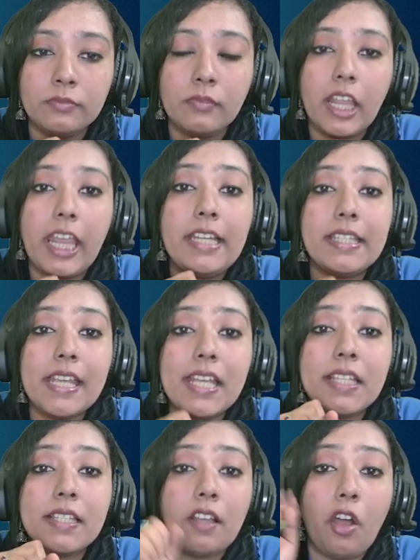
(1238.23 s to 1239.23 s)
It
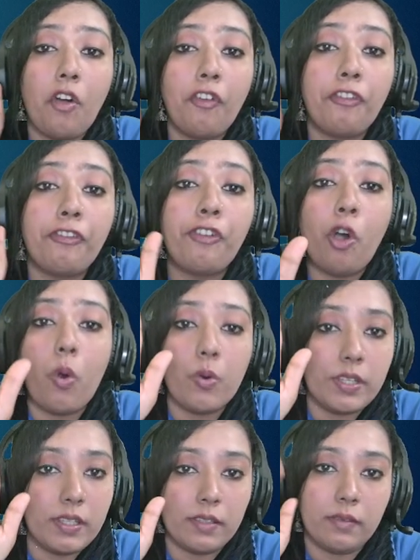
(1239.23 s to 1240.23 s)
is
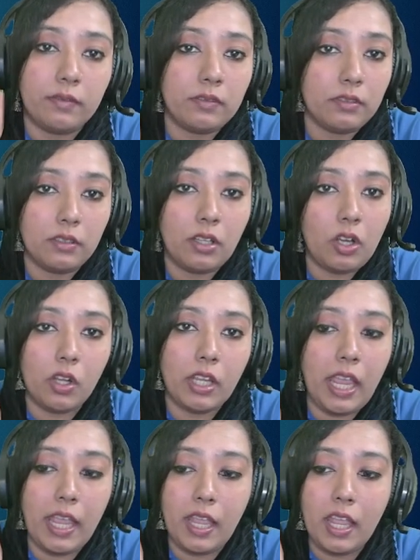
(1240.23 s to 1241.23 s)
force.
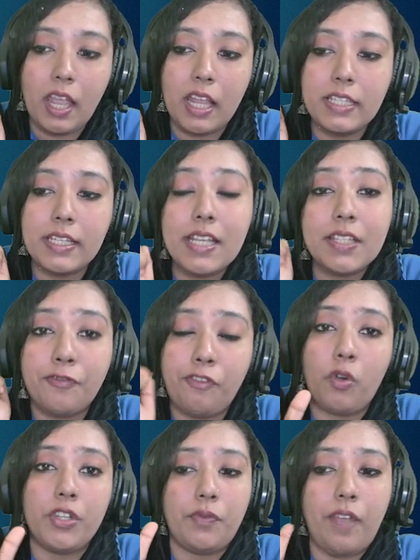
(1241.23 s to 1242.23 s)
Okay, it is
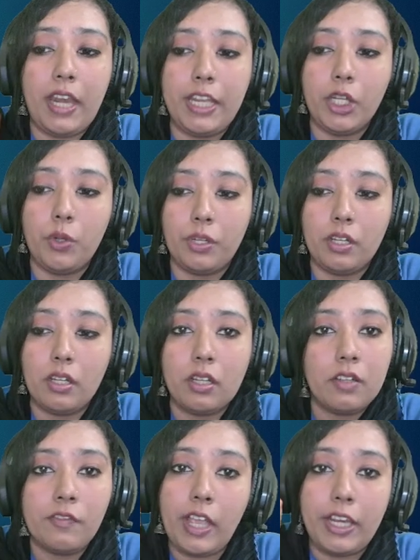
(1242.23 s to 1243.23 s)
force. Very good.
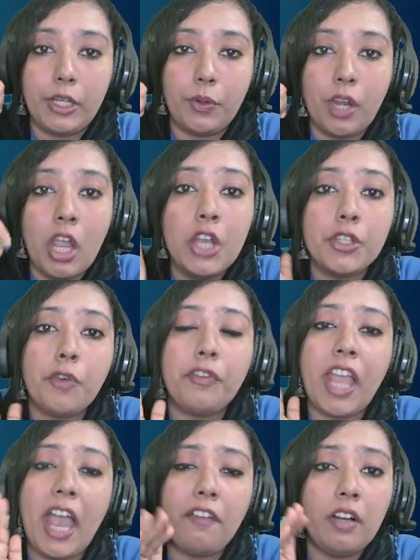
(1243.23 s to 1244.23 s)
Very good. So we
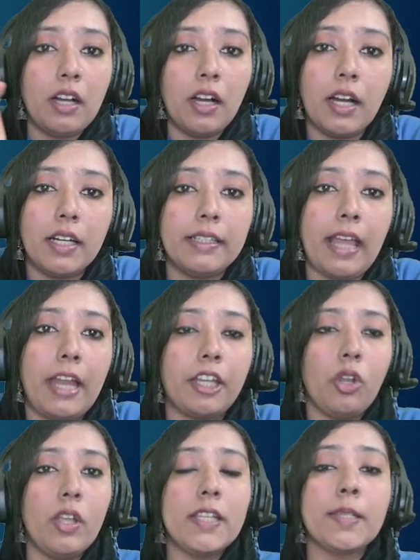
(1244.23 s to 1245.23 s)
have heard that
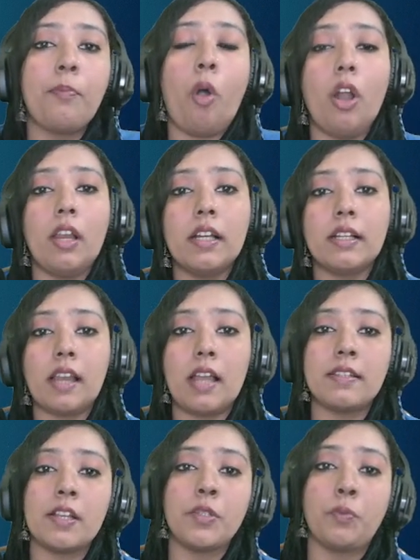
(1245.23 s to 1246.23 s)
in smaller
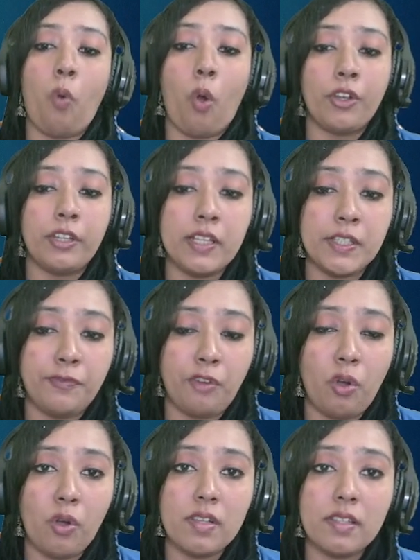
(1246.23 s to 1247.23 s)
classes, what is
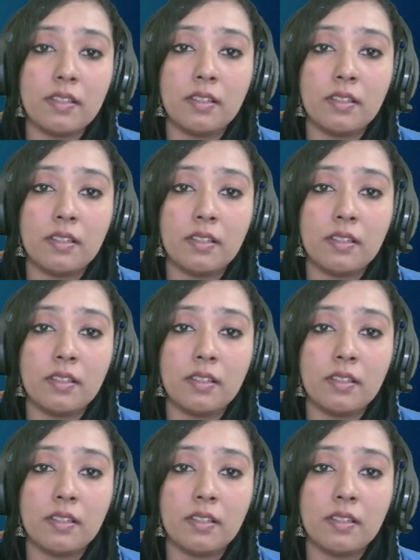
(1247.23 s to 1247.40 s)
force?